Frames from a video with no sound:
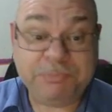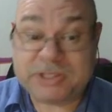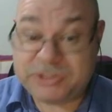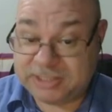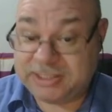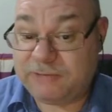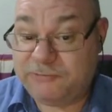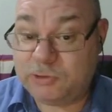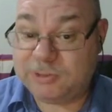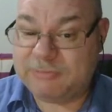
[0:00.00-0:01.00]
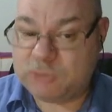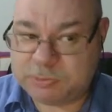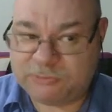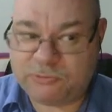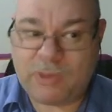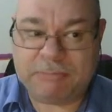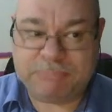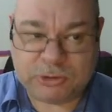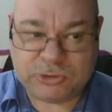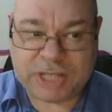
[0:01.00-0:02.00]
It's going to take a few levels before that
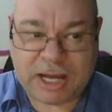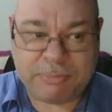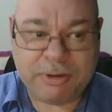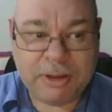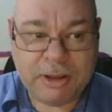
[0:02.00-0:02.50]
builds up,